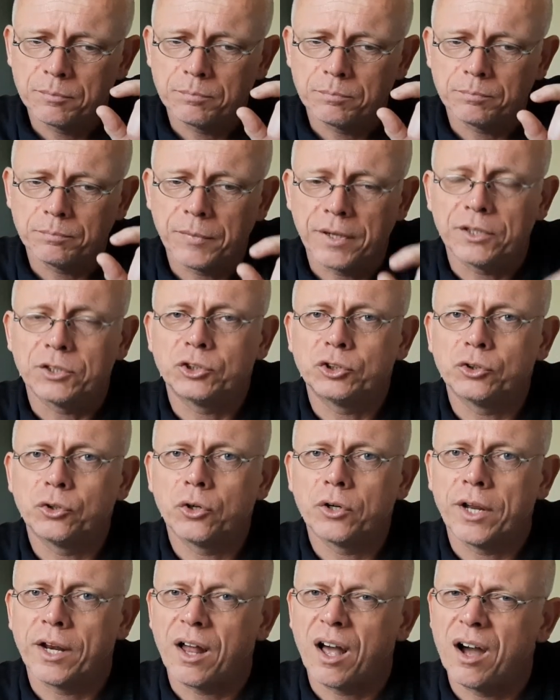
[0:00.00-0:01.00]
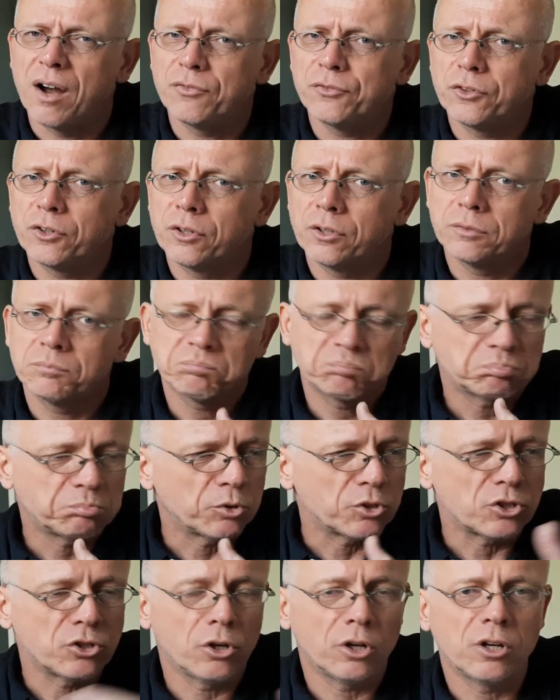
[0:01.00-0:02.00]
makes sure that after a
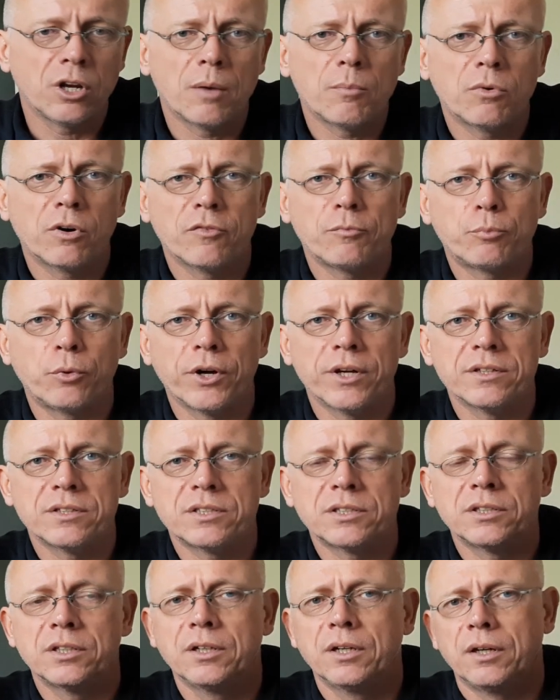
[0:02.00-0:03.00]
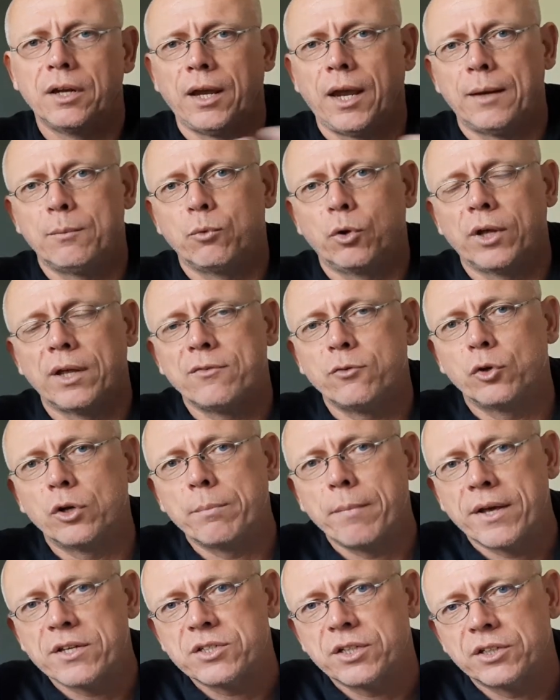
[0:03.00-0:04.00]
certain number of prints, it will give you the
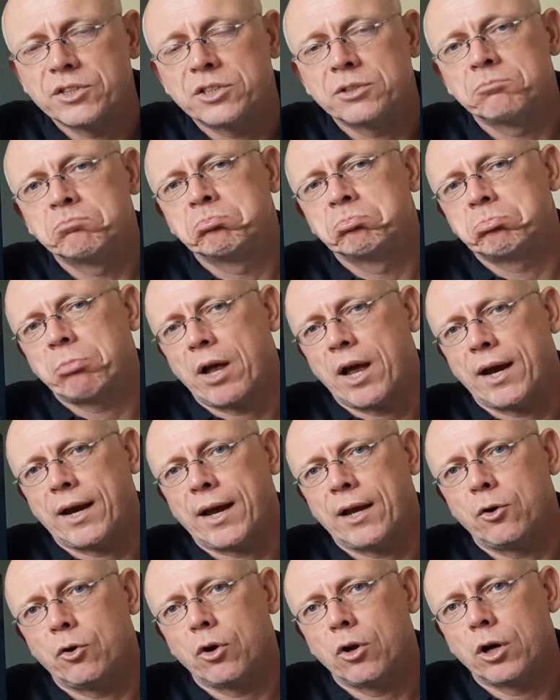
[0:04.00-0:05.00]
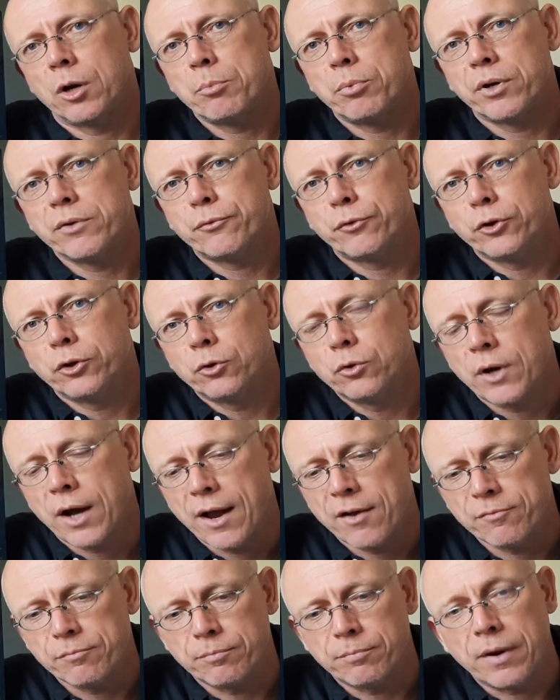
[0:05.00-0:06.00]
message, I can no longer print for you,
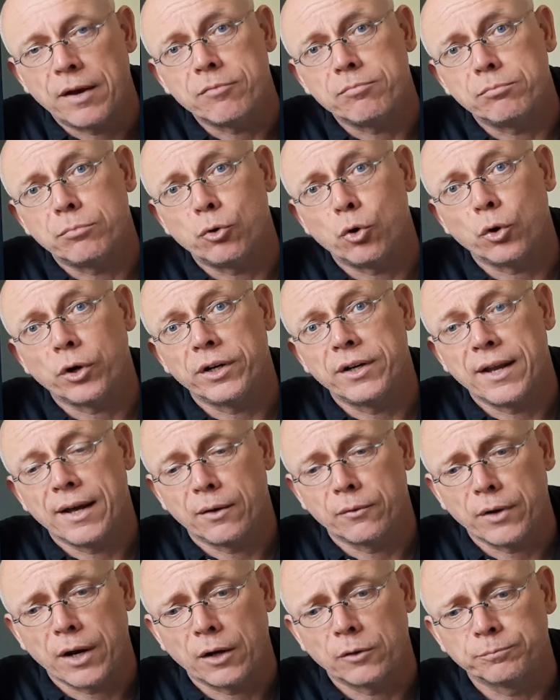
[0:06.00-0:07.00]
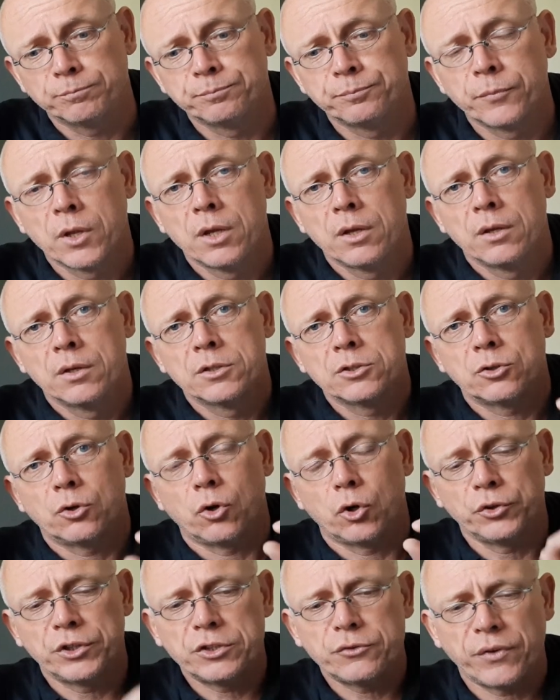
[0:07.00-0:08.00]
I've broken down now. So
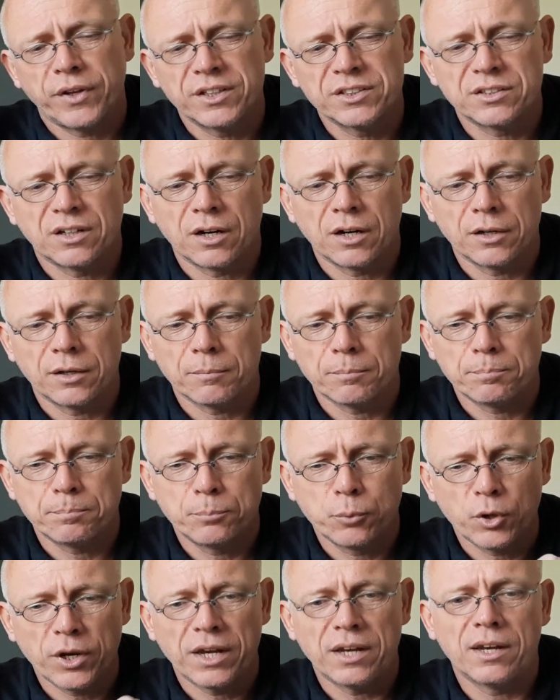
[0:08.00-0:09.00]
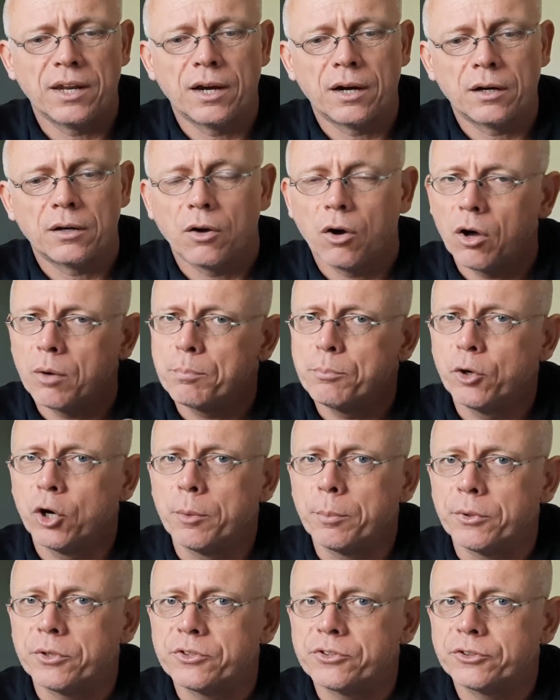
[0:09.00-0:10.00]
all these things are put in there on
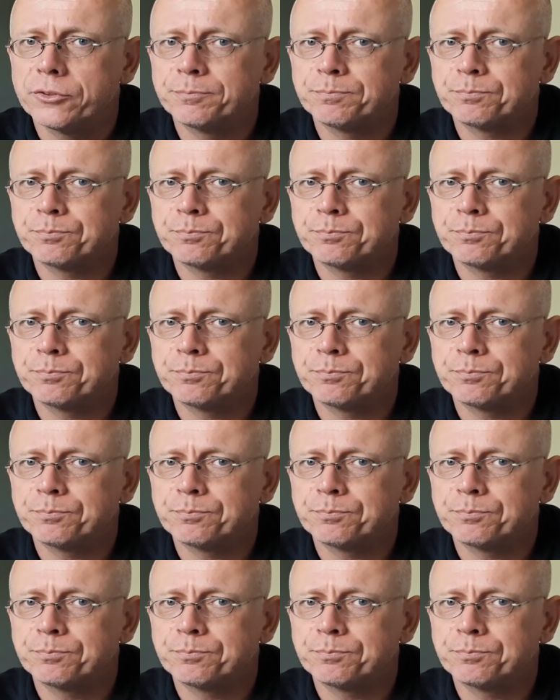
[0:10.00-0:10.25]
purpose